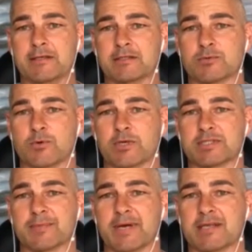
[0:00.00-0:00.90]
just wanting
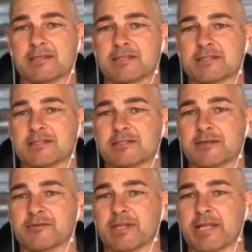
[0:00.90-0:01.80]
some answers and
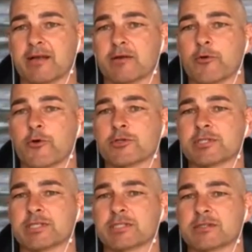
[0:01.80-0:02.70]
stuff like that. In her
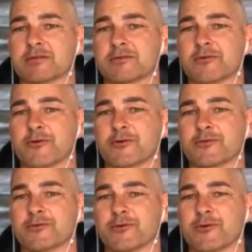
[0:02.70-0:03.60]
session, her
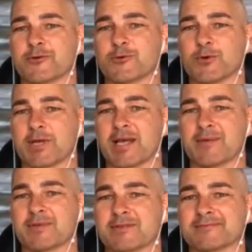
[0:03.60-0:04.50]
daughter
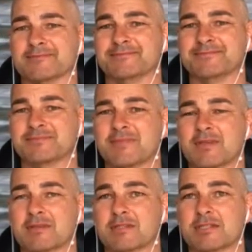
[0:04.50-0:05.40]
came and
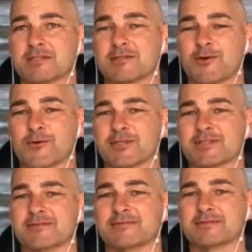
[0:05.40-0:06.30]
just told
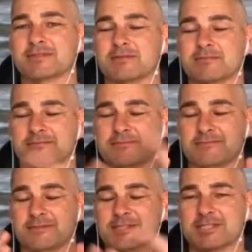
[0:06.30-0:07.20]
her
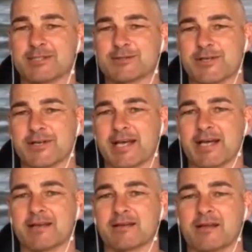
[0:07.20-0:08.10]
just she was
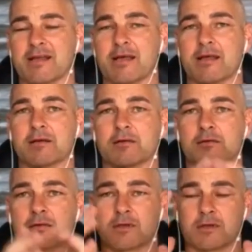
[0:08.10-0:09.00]
okay, and